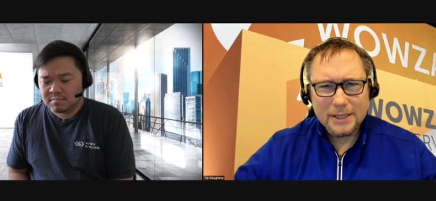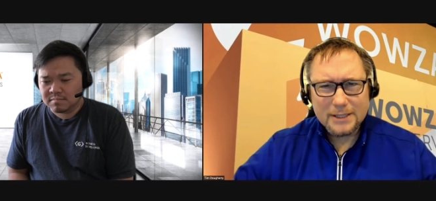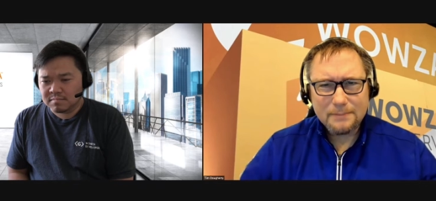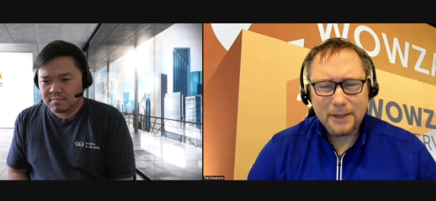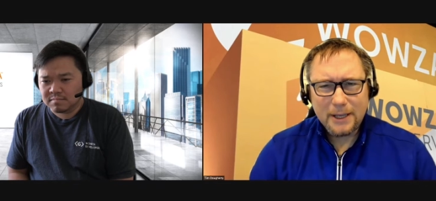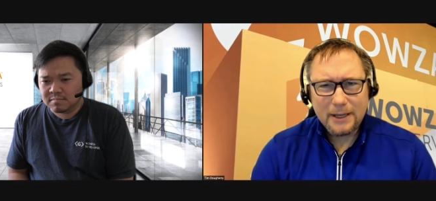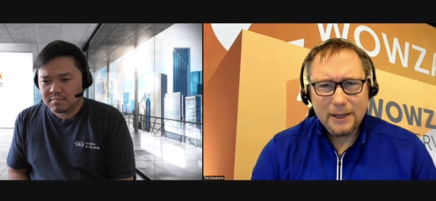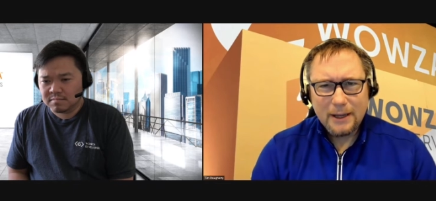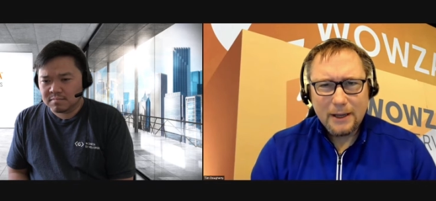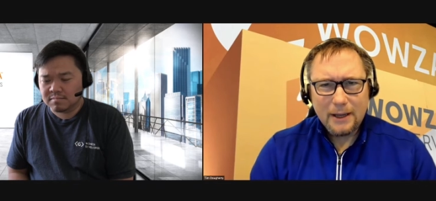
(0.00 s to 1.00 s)
Speaker 1: this but
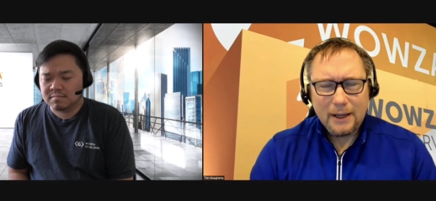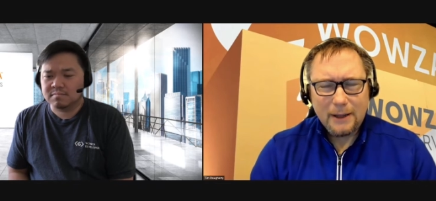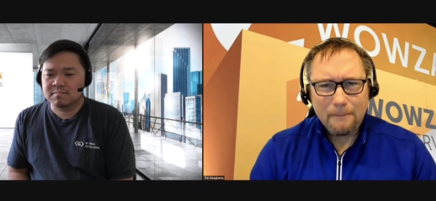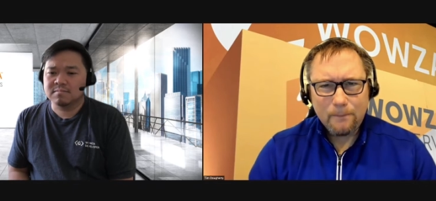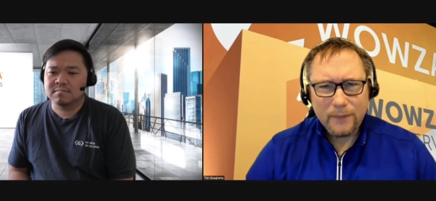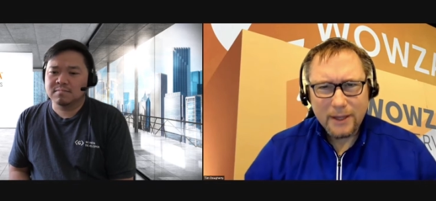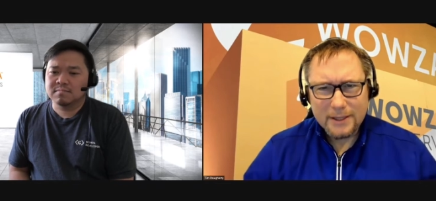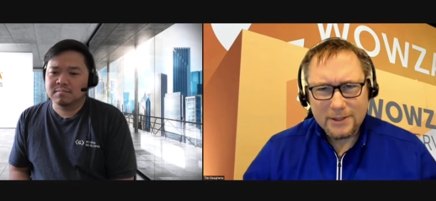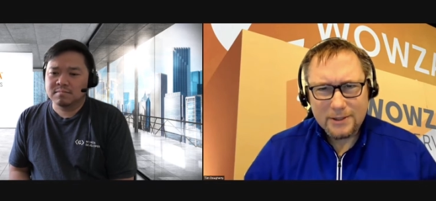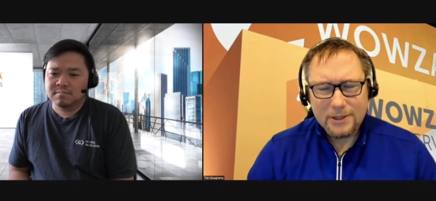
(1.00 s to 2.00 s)
um,
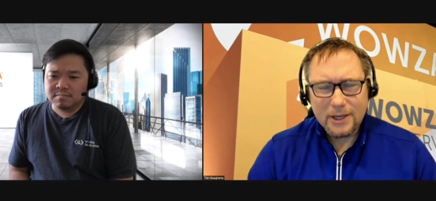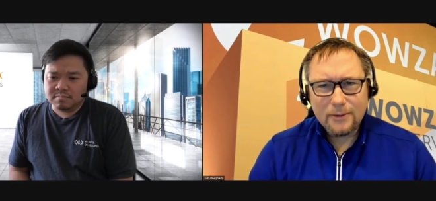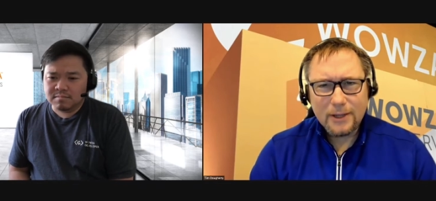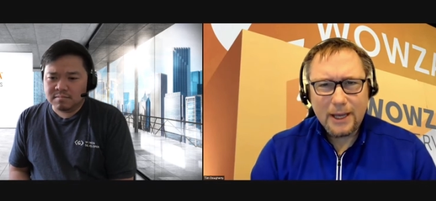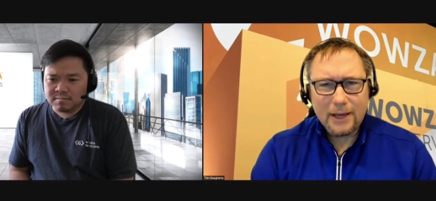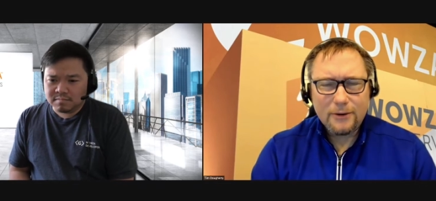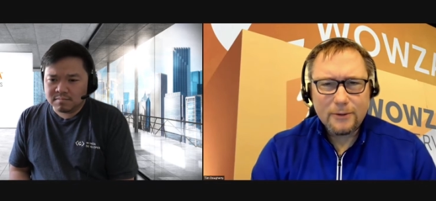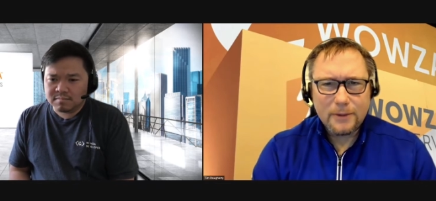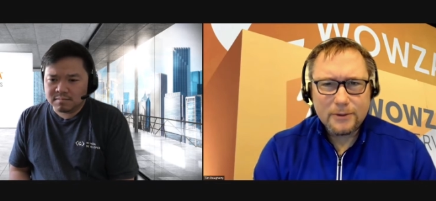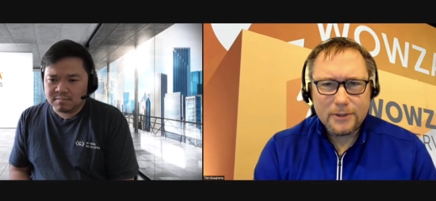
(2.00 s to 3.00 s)
that's generally how you
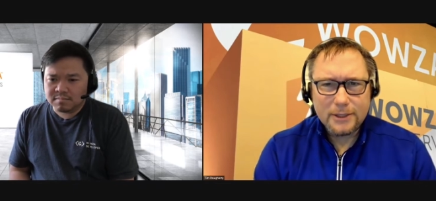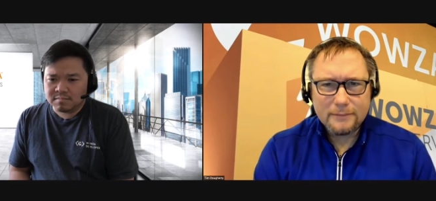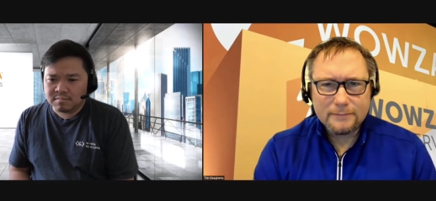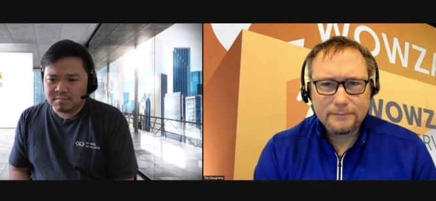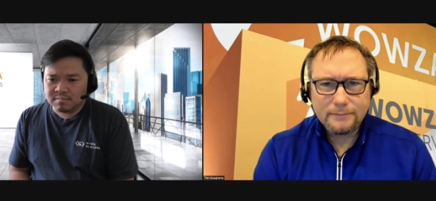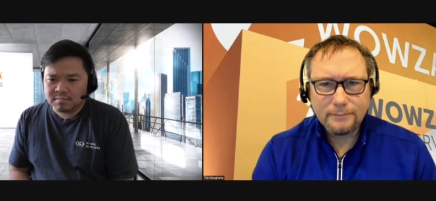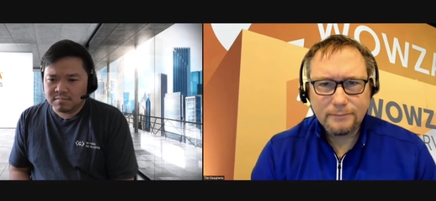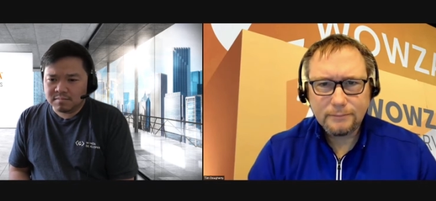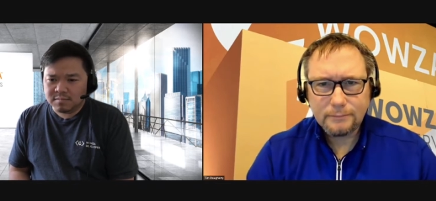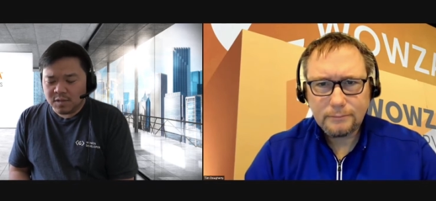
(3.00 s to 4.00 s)
approach it
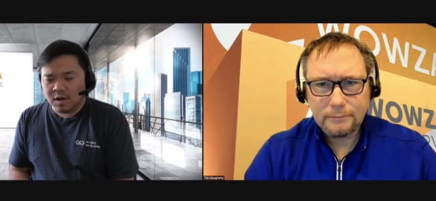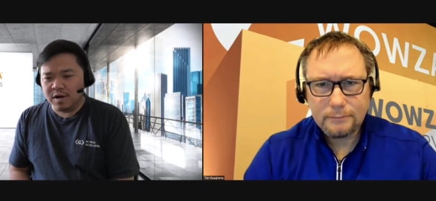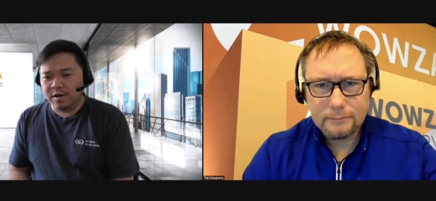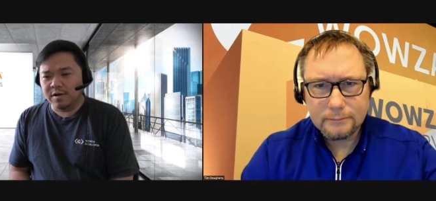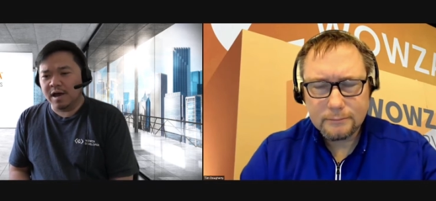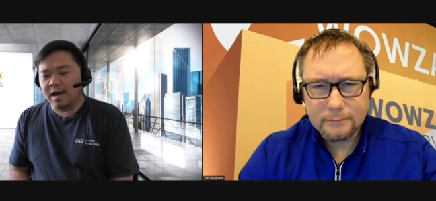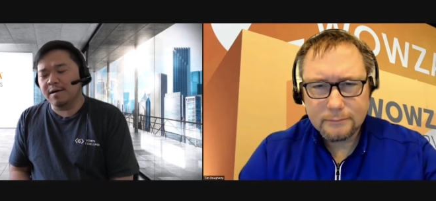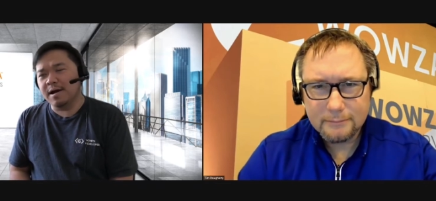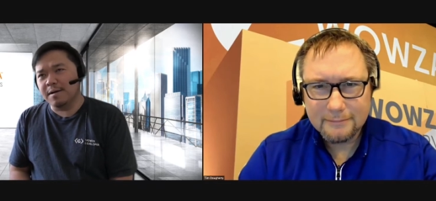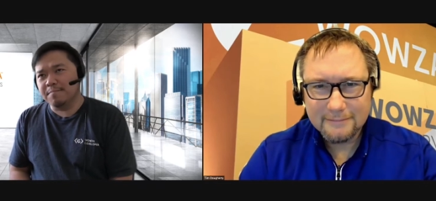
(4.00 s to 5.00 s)
Speaker 2: no no no uh,
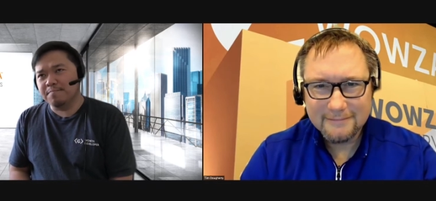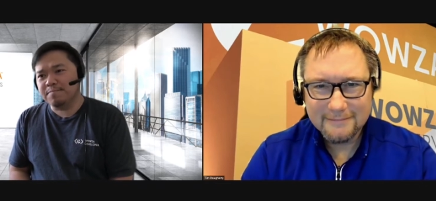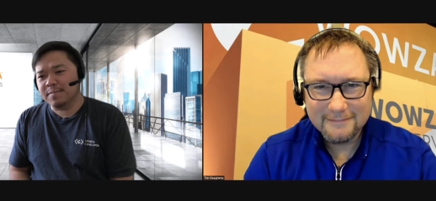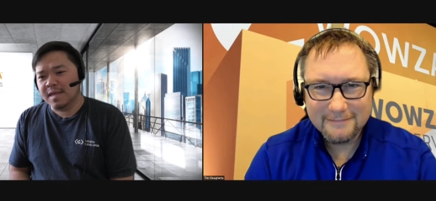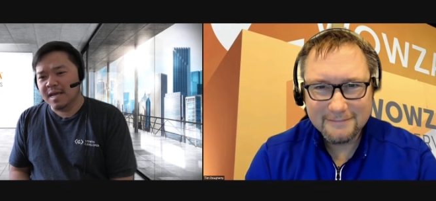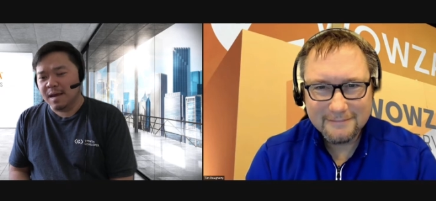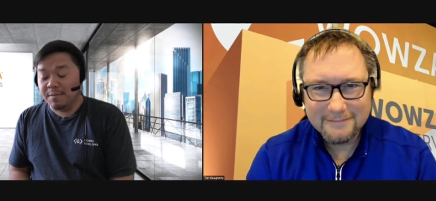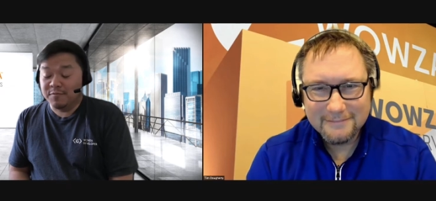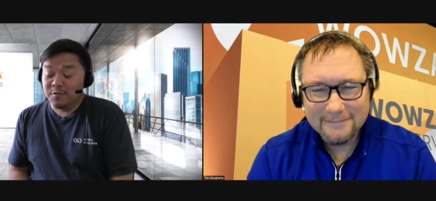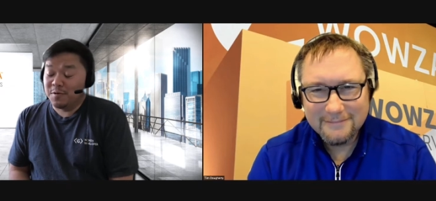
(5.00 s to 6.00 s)
um I mean,
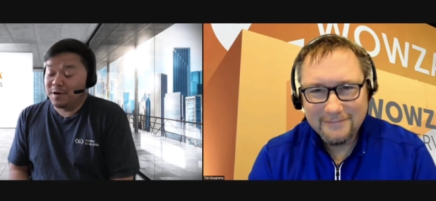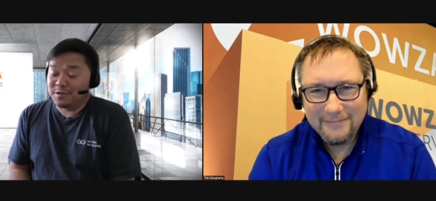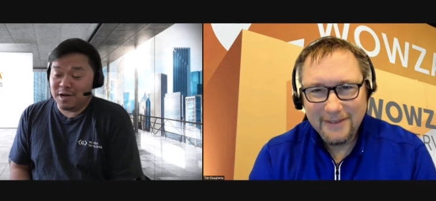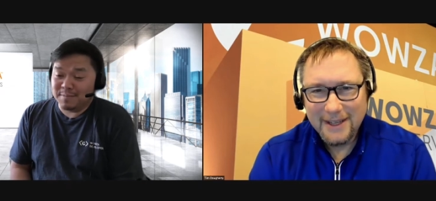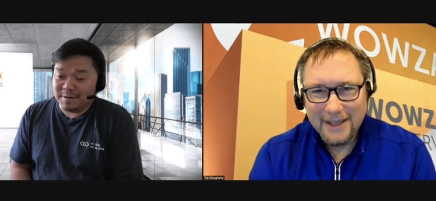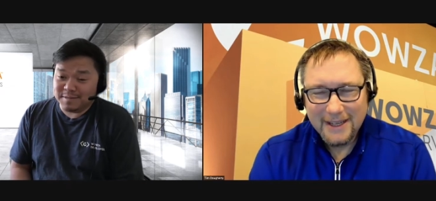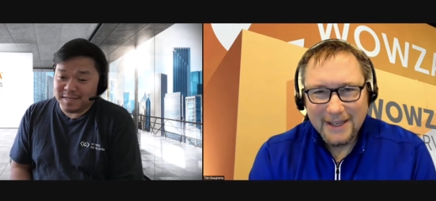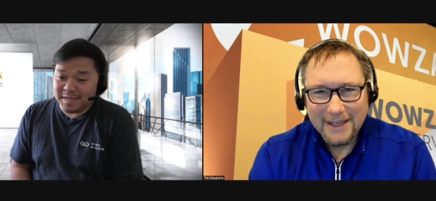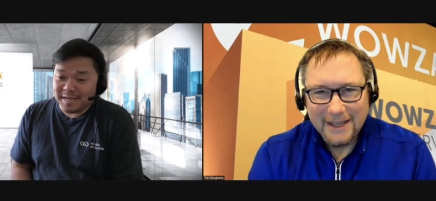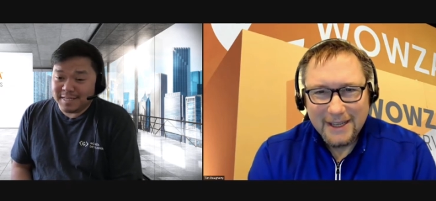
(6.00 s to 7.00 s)
if you want to talk about
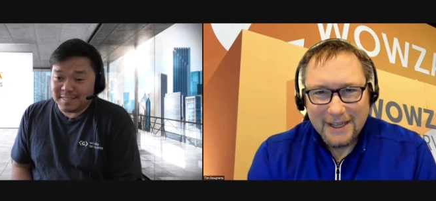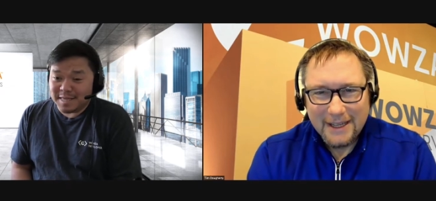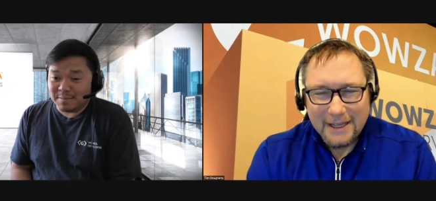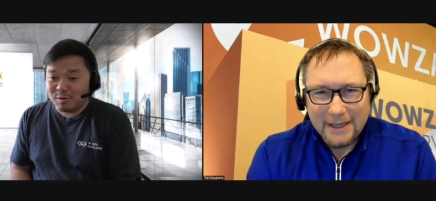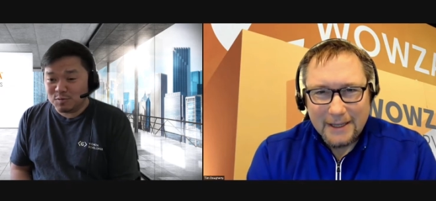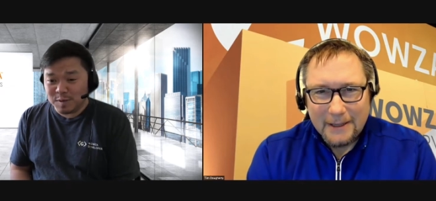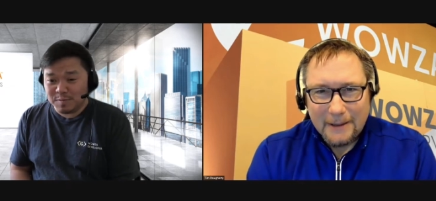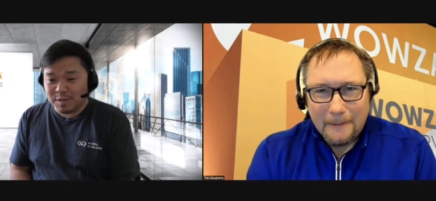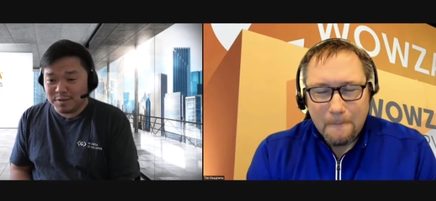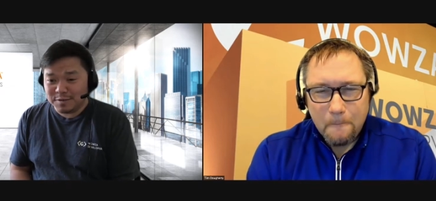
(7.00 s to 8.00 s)
CDNs, I think most
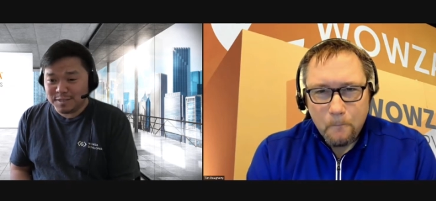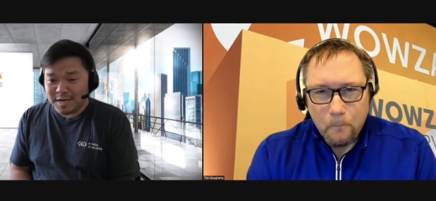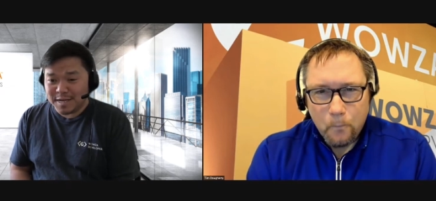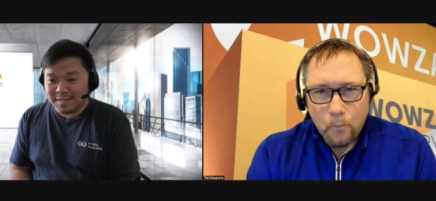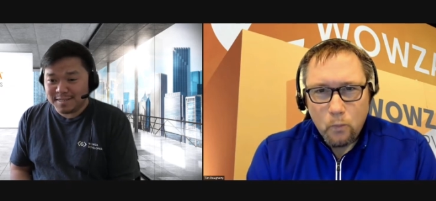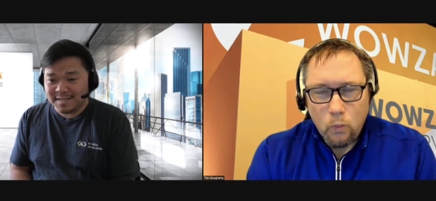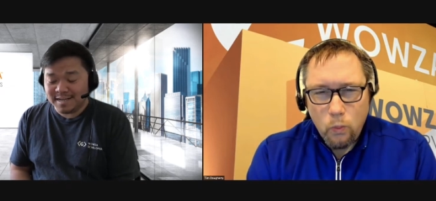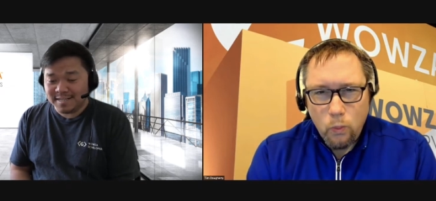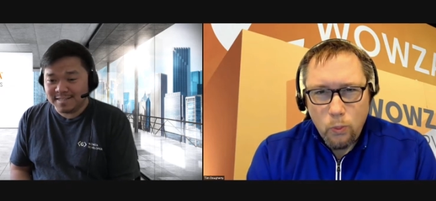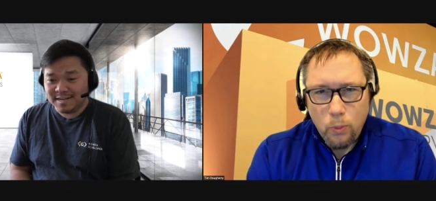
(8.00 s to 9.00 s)
people understand these
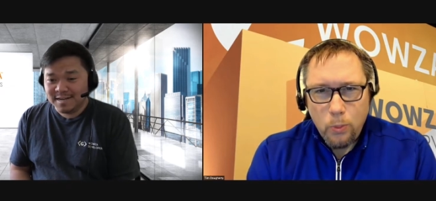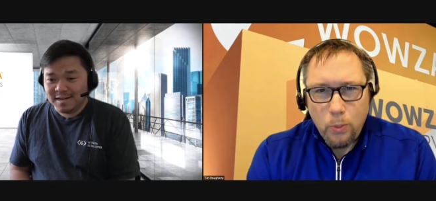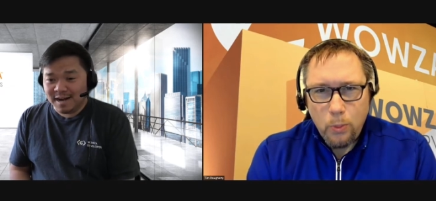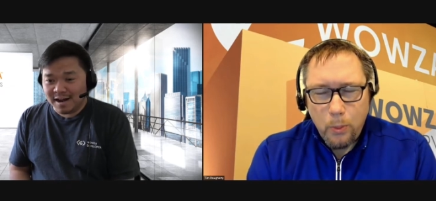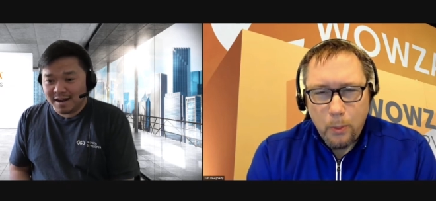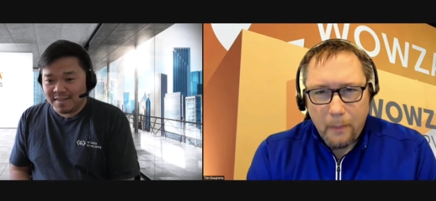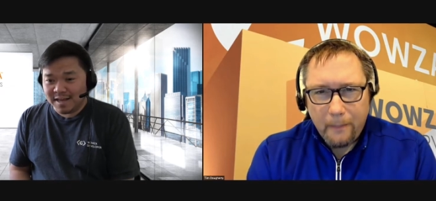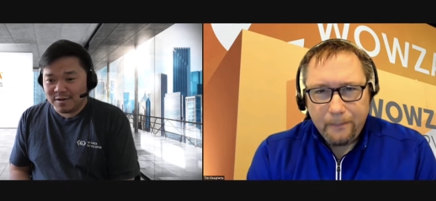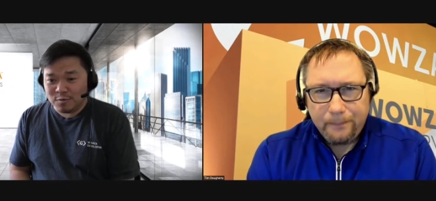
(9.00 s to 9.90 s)
days uh, that in